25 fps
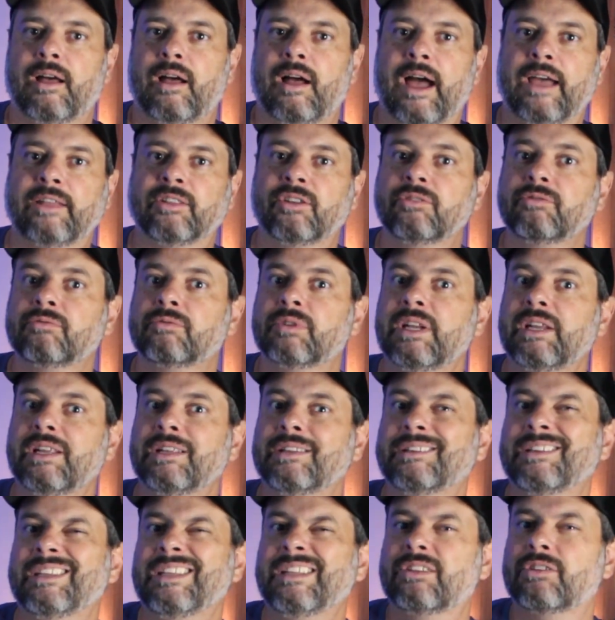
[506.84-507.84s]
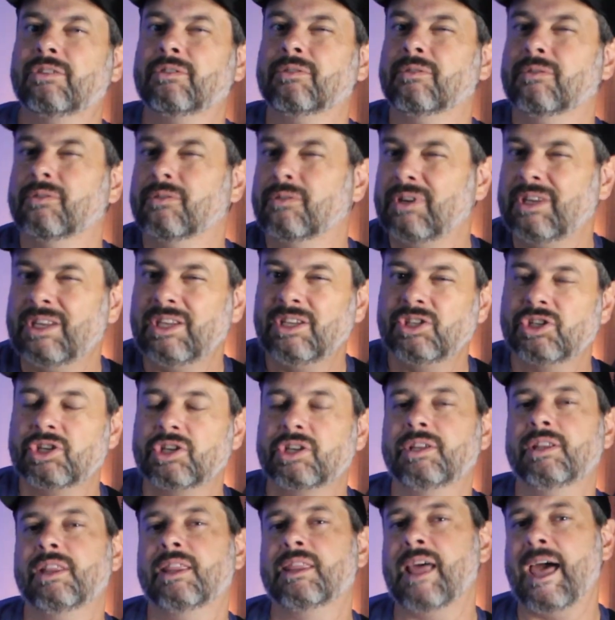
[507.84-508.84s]
I don't really need to
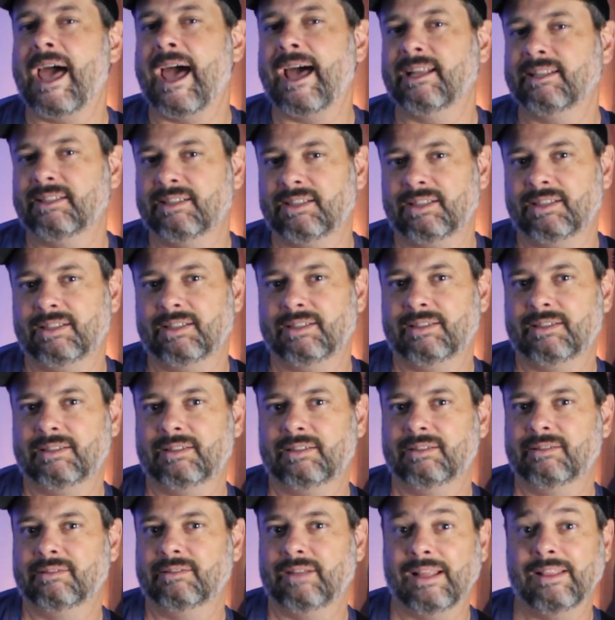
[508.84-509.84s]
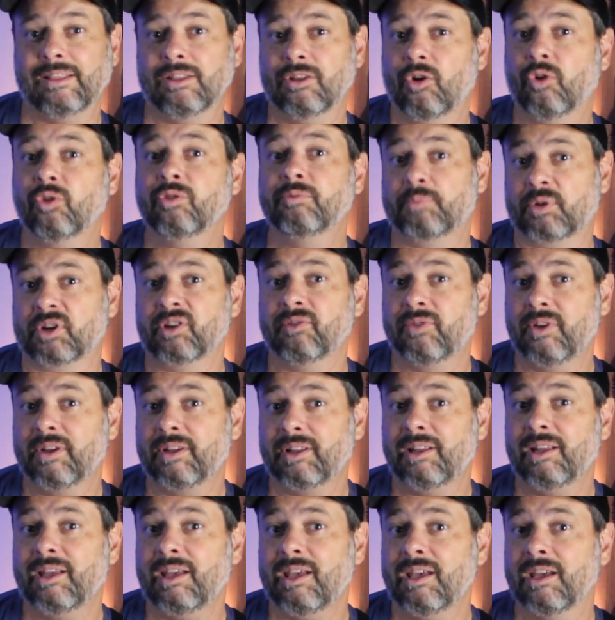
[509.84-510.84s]
reach that note
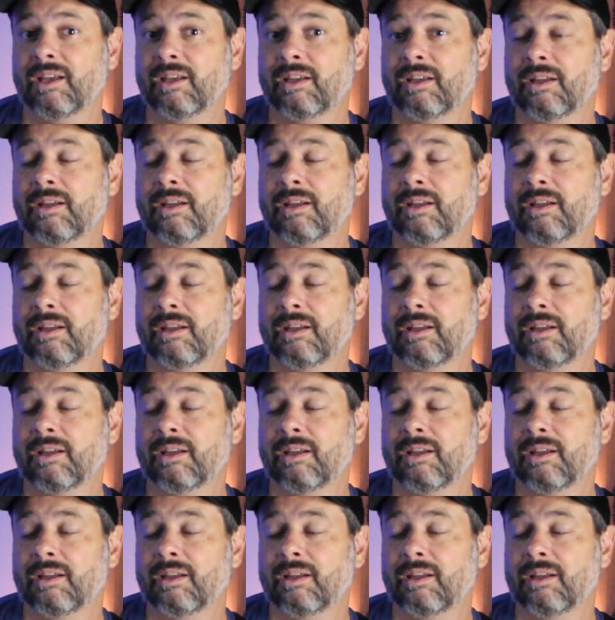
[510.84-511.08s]
perfectly.